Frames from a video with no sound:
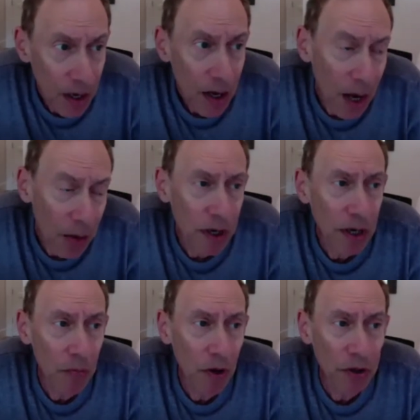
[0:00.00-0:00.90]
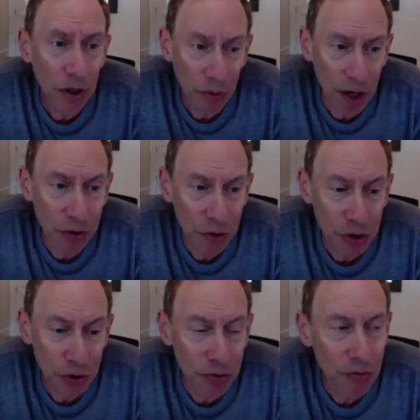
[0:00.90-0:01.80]
And when I was a graduate
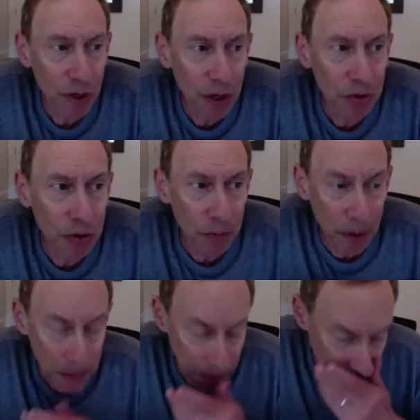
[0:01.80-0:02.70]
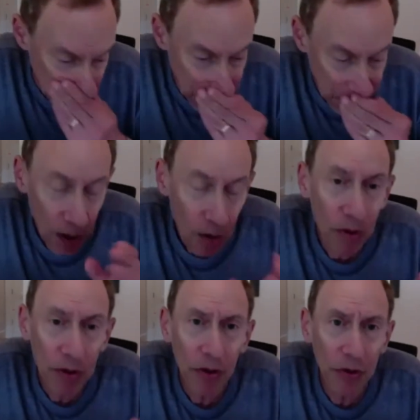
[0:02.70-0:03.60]
student, when I was doing my thesis,
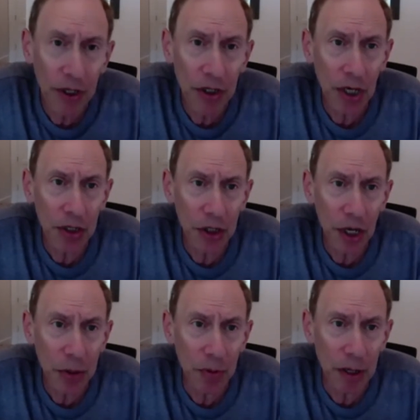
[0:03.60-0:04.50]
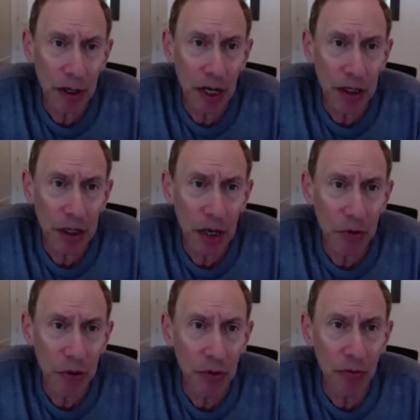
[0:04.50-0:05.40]
one of the things I spent a lot of time
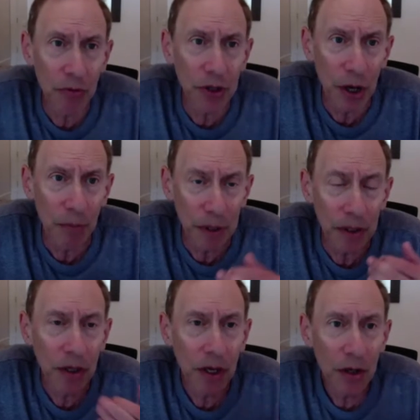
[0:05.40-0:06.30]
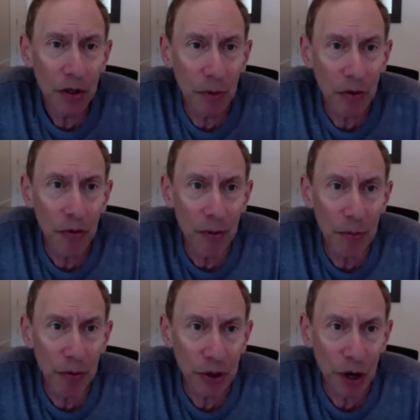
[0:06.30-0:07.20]
doing was helping some other
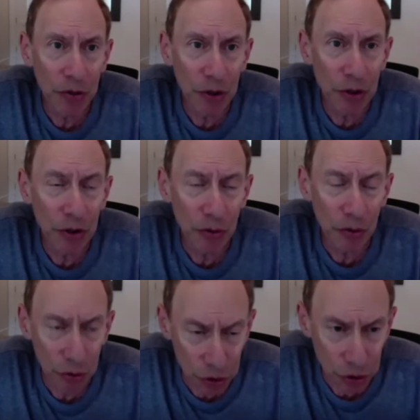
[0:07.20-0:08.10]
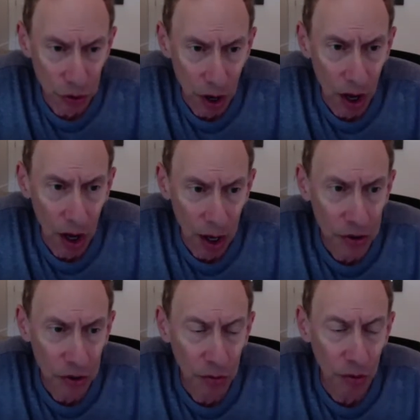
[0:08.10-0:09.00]
people start this high
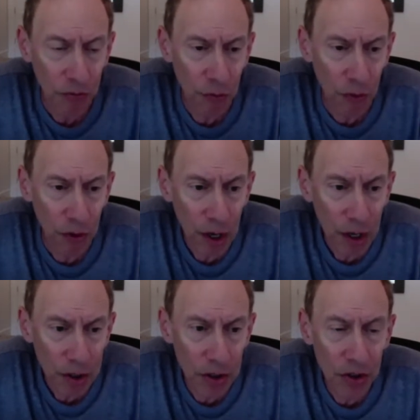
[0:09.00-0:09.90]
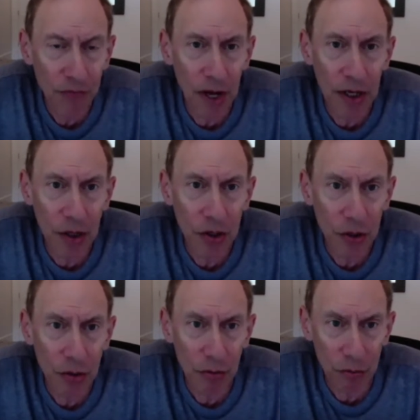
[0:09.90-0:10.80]
school for disadvantaged
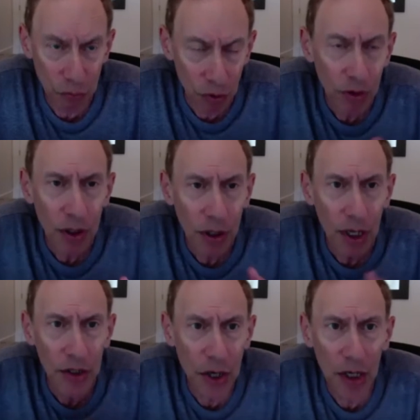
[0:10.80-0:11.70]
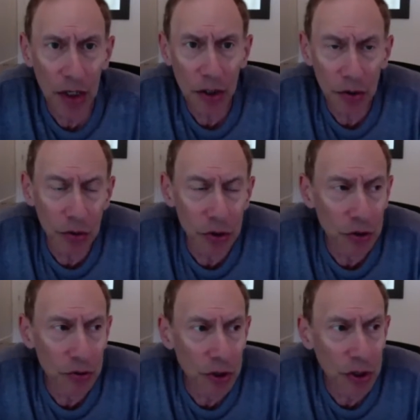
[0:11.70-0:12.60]
or working class high school
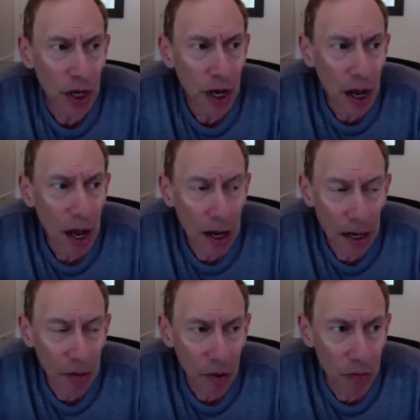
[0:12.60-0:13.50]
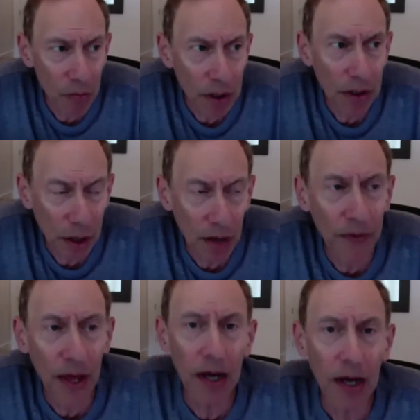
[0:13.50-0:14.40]
students. And I really loved
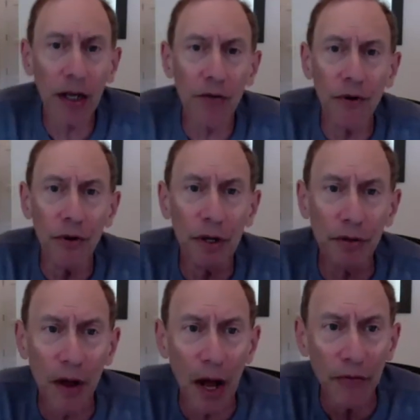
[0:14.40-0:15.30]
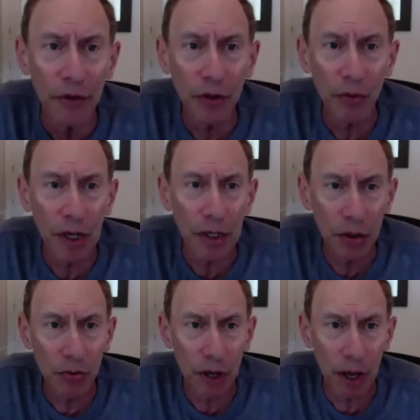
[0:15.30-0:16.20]
that. I got very involved in creating
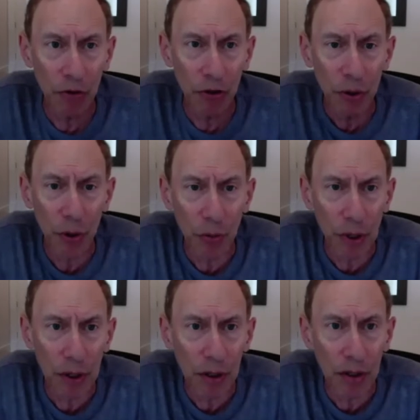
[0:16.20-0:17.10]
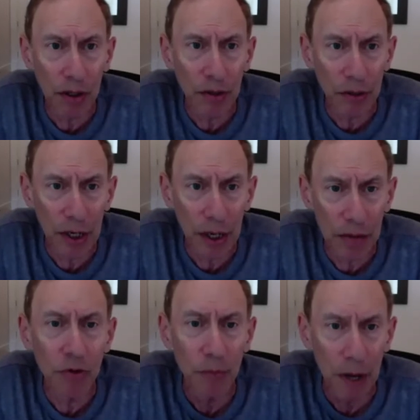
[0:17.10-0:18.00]
new chemistry curricula and
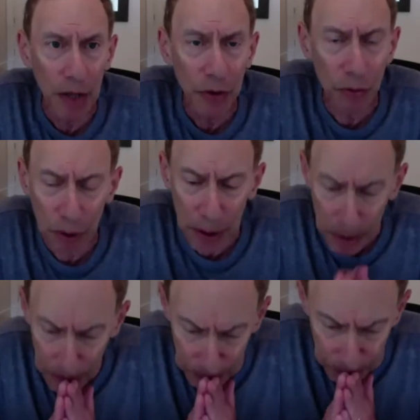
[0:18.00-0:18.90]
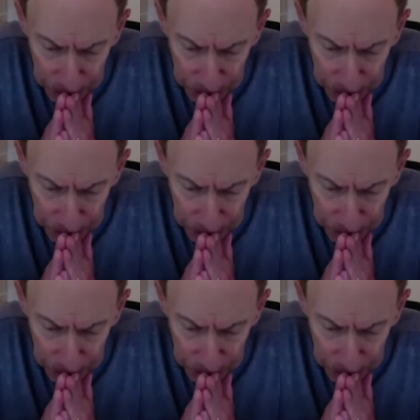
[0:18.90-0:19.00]
new math curricula.